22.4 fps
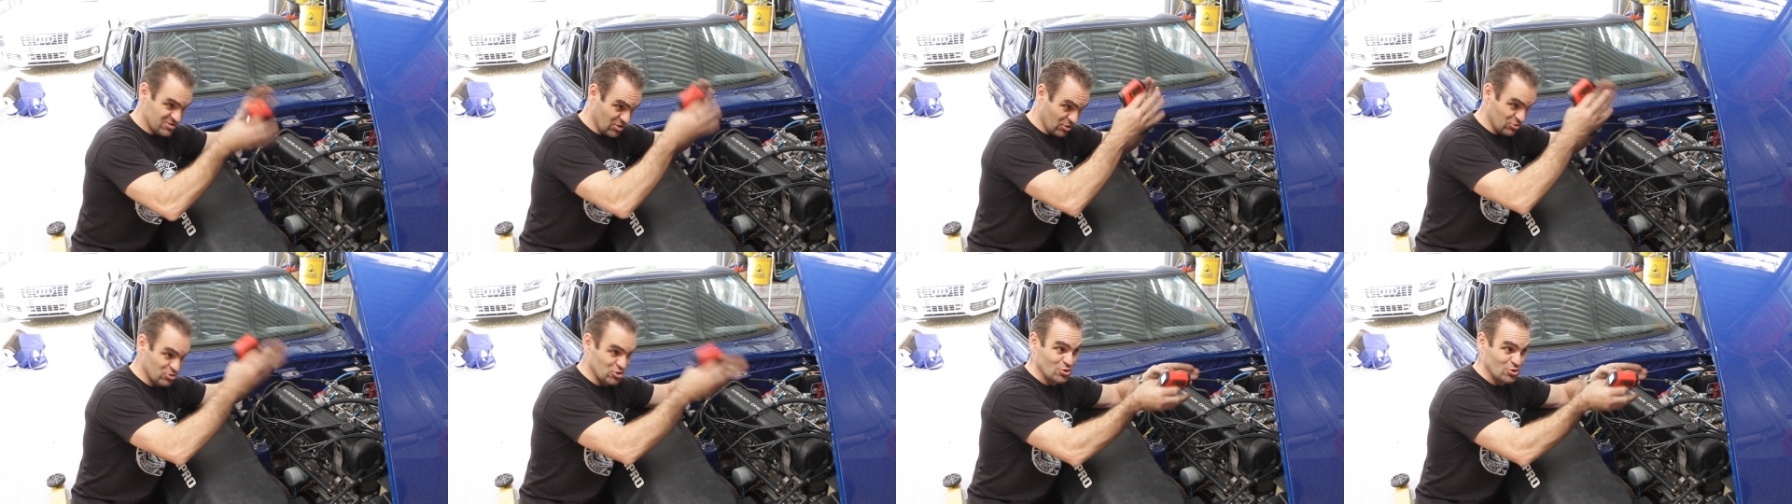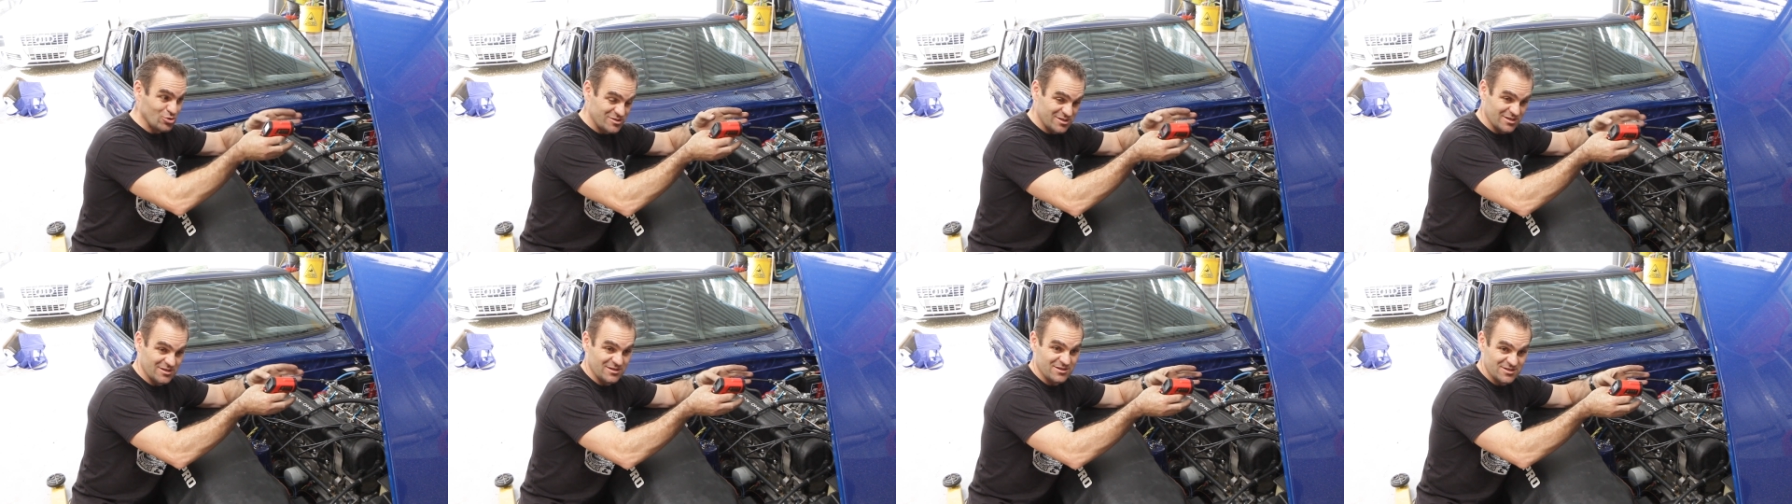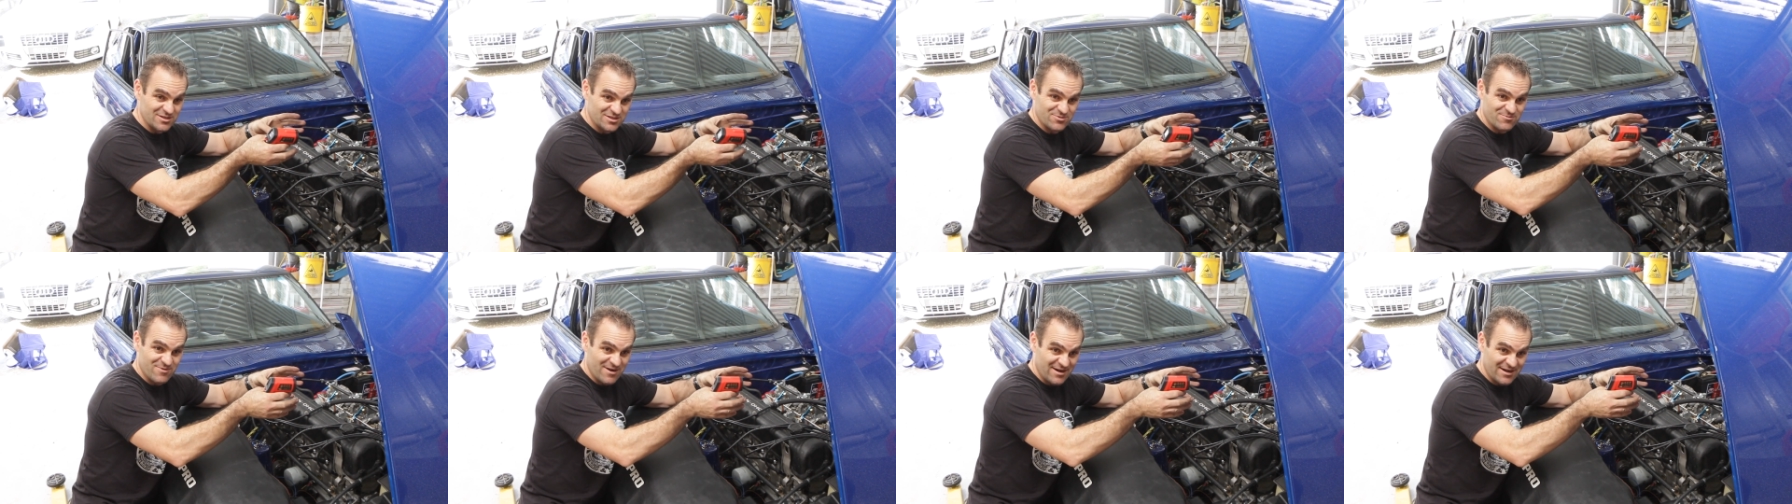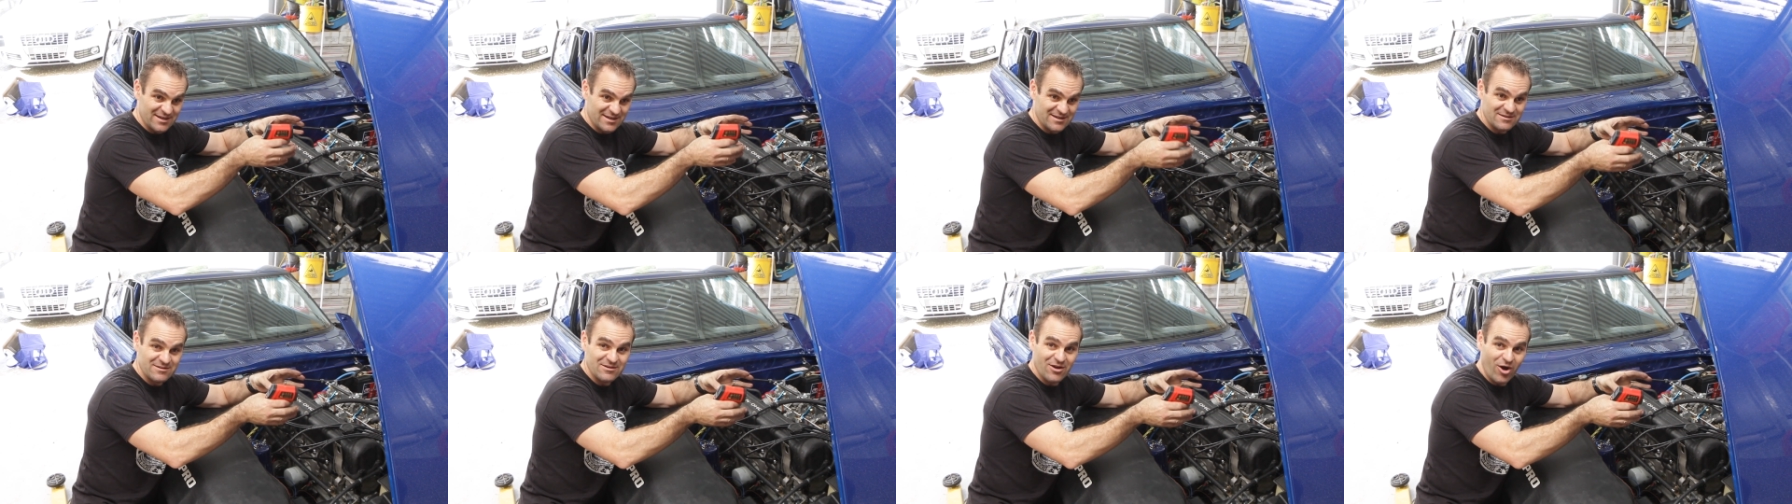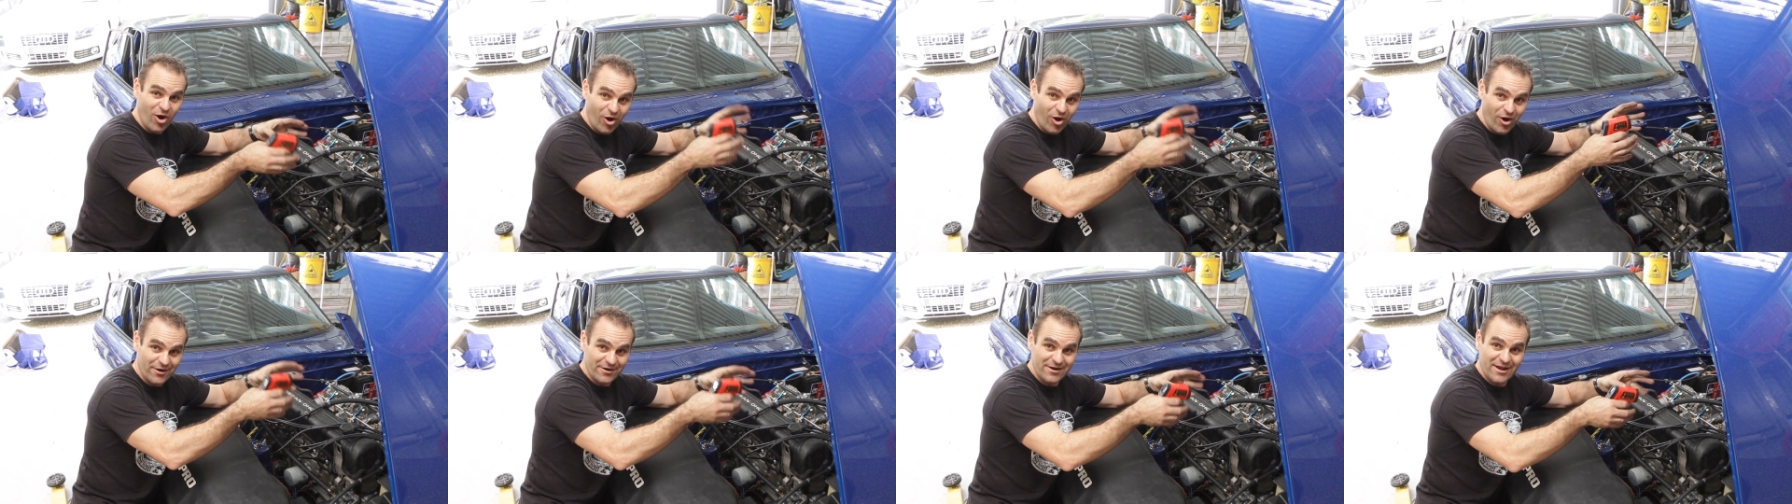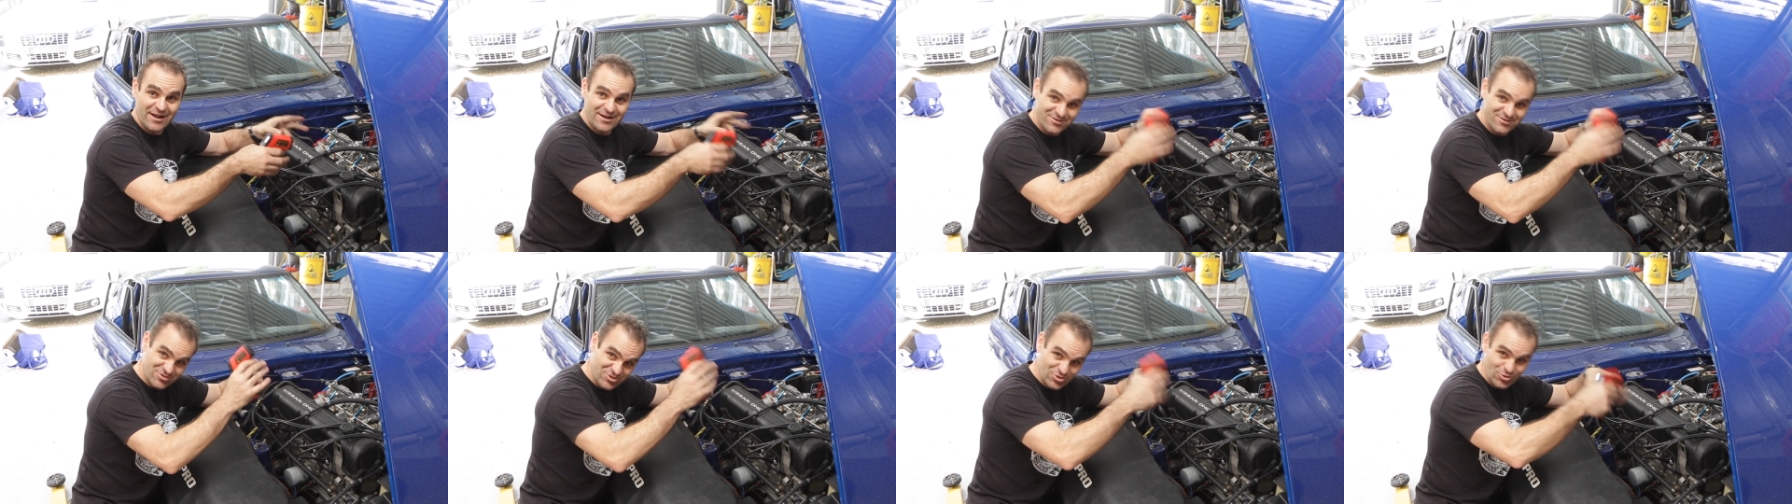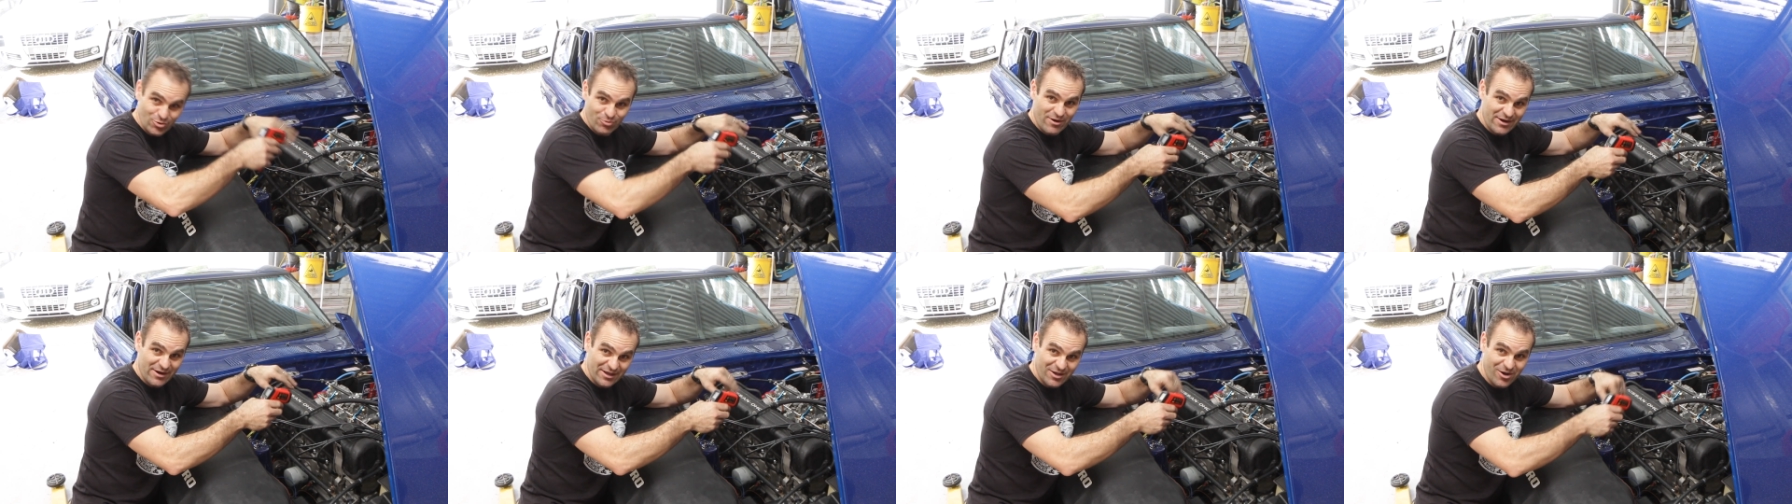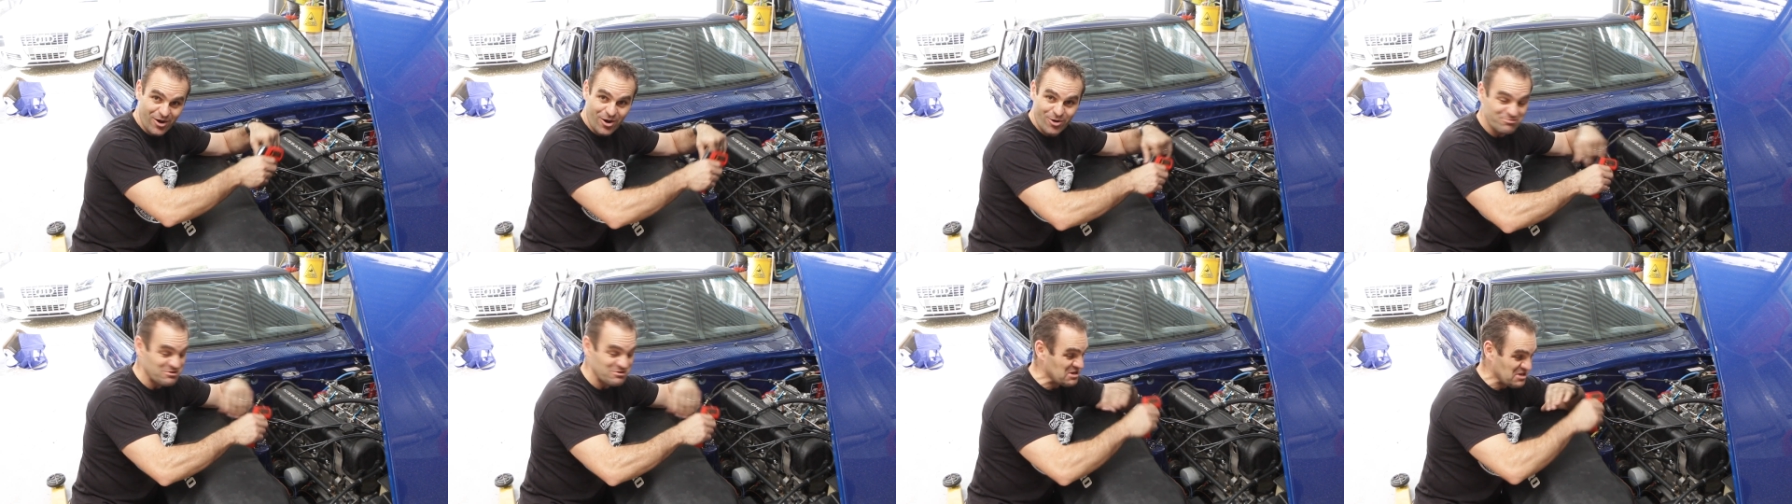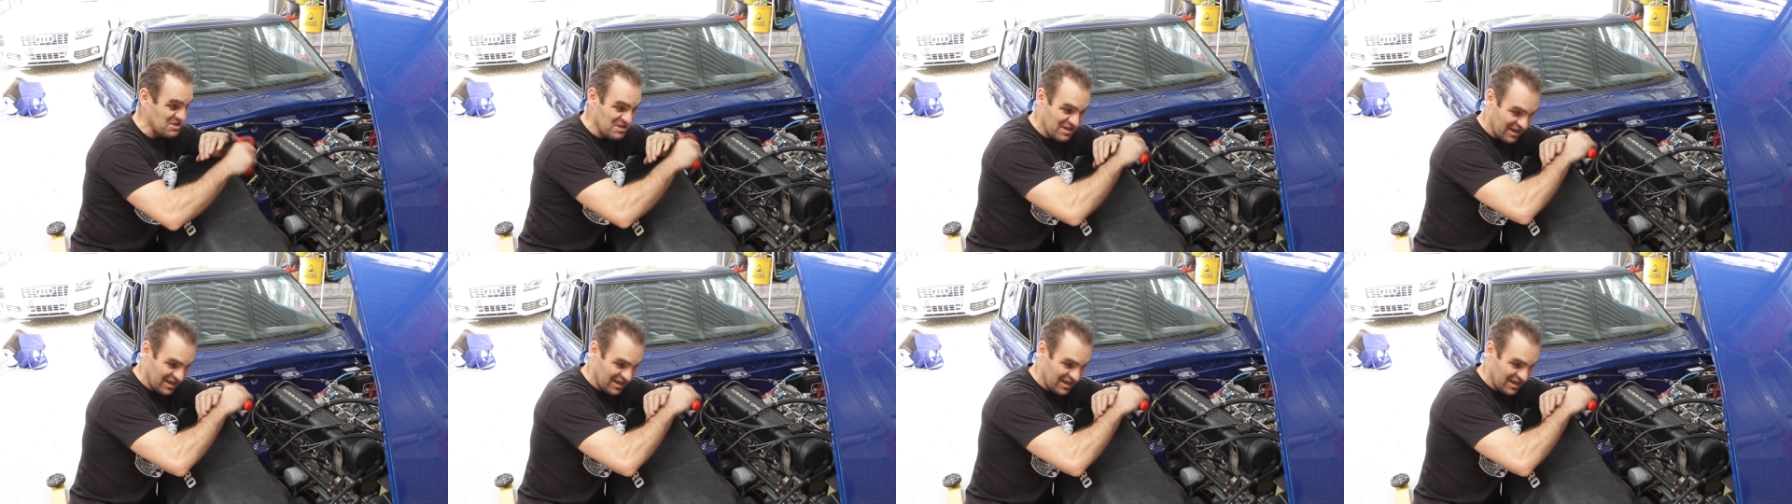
so two cylinders are running hot and two are running cold.